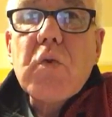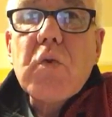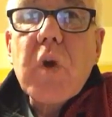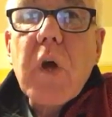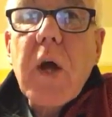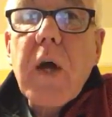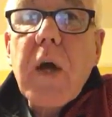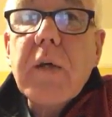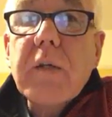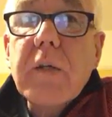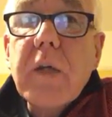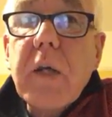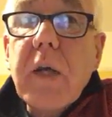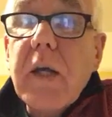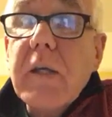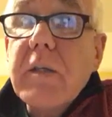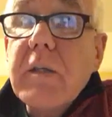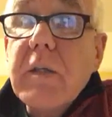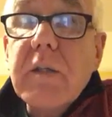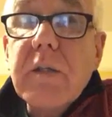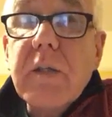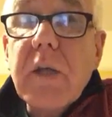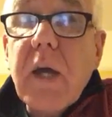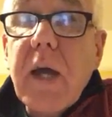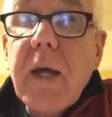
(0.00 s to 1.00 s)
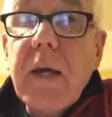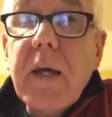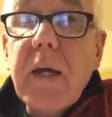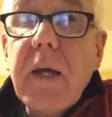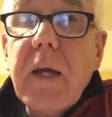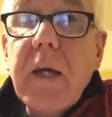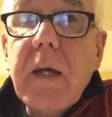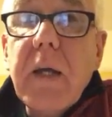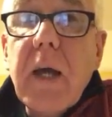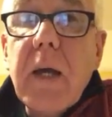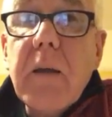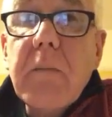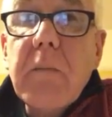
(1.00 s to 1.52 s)
Yeah, see, as I was saying, get
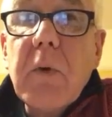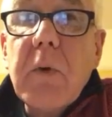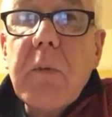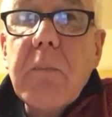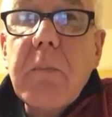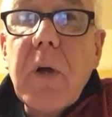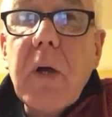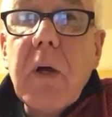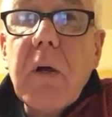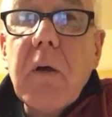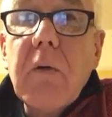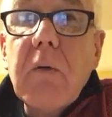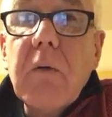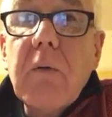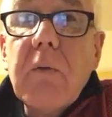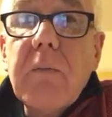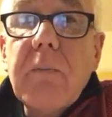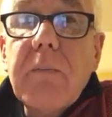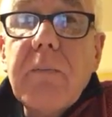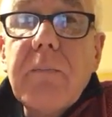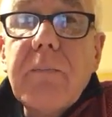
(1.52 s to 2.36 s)
your name on it, Bungle.